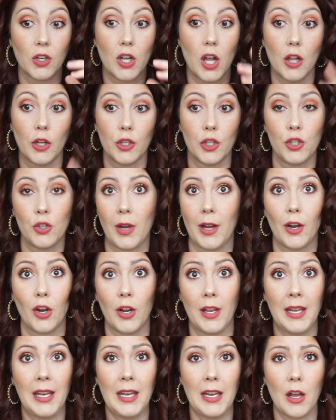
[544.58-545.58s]
Color Street or
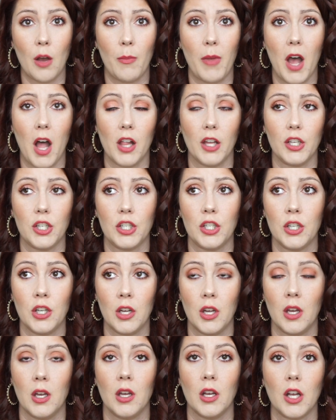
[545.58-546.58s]
any nail polish,
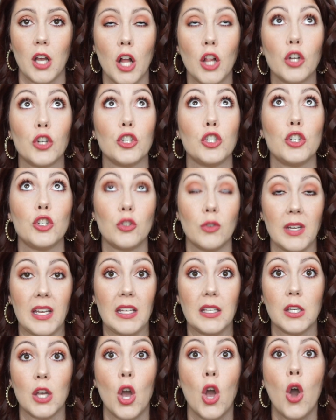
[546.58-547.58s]
Color
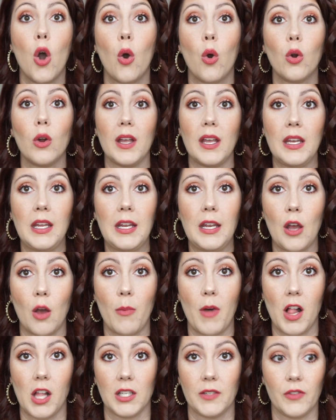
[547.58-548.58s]
Street, or any nail
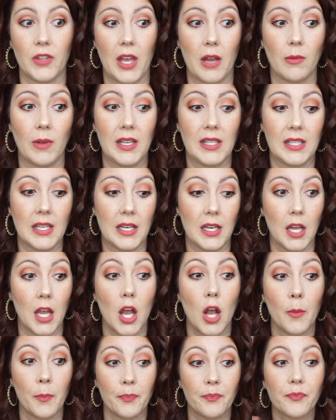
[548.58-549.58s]
polish for that reason,
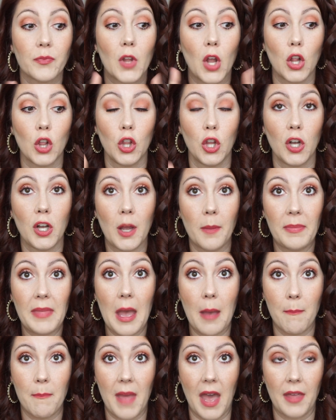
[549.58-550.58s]
look up
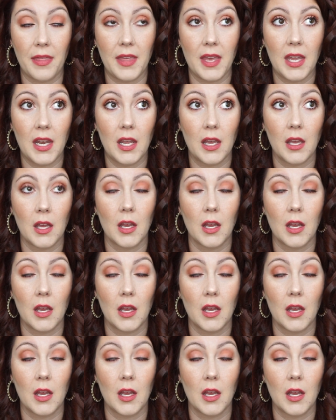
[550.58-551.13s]
that method.